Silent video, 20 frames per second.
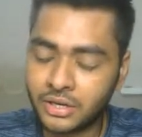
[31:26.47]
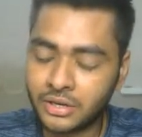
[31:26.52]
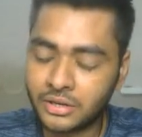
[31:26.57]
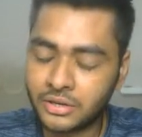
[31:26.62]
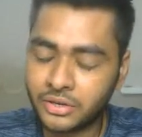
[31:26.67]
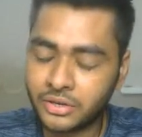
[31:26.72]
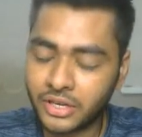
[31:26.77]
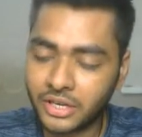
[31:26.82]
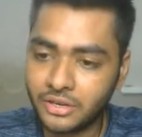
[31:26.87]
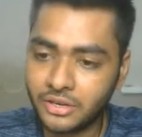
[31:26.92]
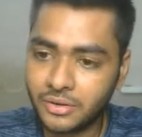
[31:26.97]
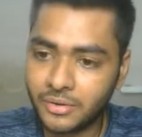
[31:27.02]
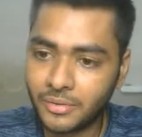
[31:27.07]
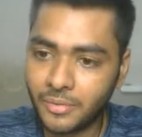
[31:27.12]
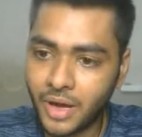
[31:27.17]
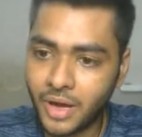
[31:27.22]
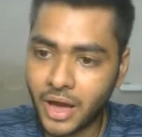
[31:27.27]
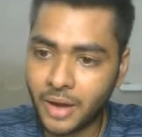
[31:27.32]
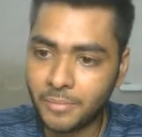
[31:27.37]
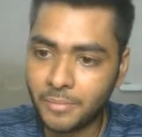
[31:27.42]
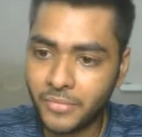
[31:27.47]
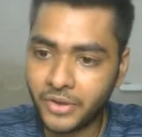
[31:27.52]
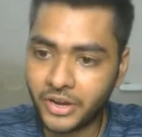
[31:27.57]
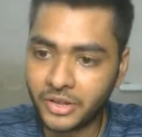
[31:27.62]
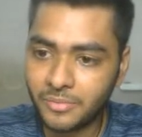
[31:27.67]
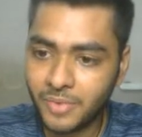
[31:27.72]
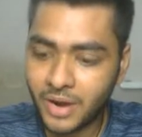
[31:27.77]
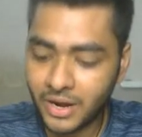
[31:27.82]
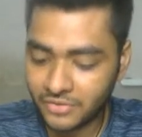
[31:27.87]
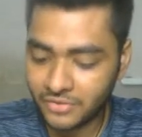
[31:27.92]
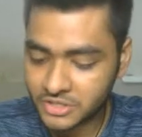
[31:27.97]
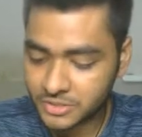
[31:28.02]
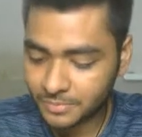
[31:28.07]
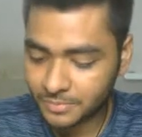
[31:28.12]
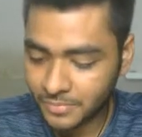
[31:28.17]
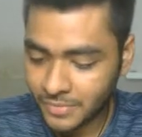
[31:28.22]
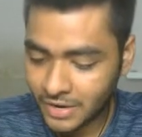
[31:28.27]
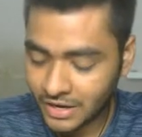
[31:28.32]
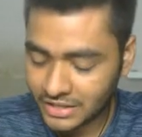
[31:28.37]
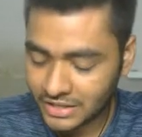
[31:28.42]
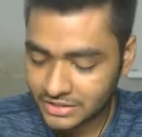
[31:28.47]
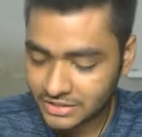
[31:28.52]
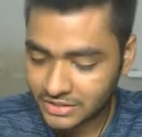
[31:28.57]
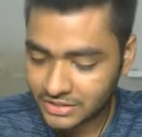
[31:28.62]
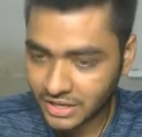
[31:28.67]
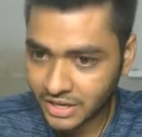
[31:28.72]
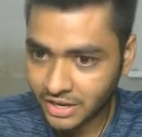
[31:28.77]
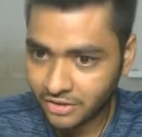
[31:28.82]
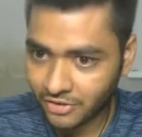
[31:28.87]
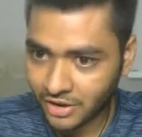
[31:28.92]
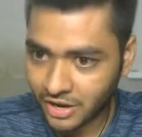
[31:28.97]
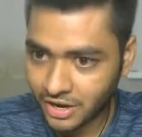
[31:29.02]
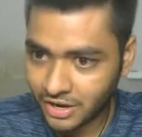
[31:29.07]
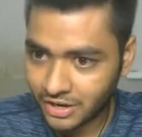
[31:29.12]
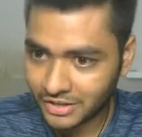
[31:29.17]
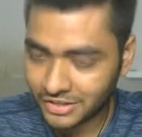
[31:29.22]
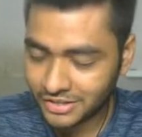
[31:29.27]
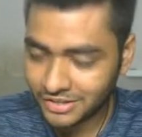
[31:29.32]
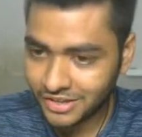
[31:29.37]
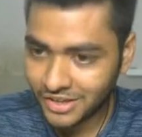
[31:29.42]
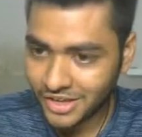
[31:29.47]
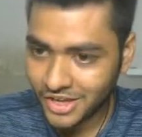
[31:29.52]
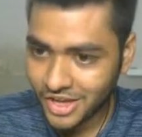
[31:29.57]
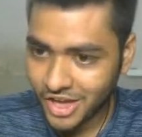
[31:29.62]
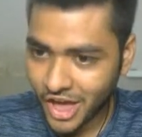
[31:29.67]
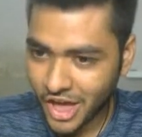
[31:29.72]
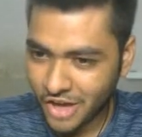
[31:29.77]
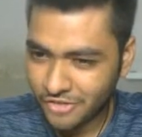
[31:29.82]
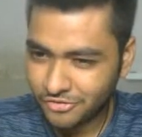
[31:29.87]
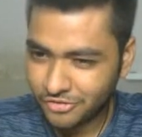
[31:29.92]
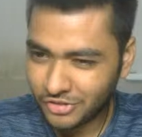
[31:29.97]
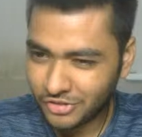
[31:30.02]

okay, I'm very bad with spellings. re fer